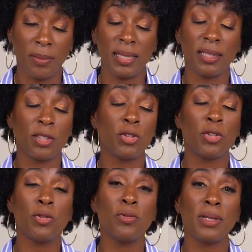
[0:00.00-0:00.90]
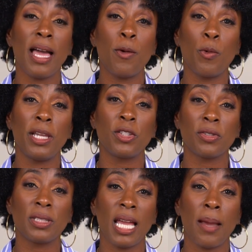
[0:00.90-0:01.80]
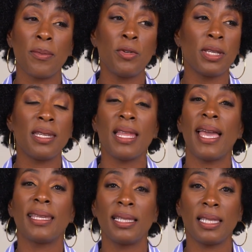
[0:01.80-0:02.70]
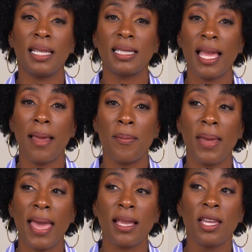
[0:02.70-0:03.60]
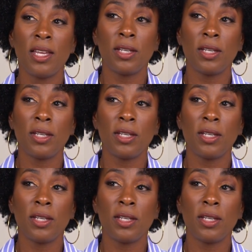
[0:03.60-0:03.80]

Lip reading: But do not waste your time. You cannot get that time back.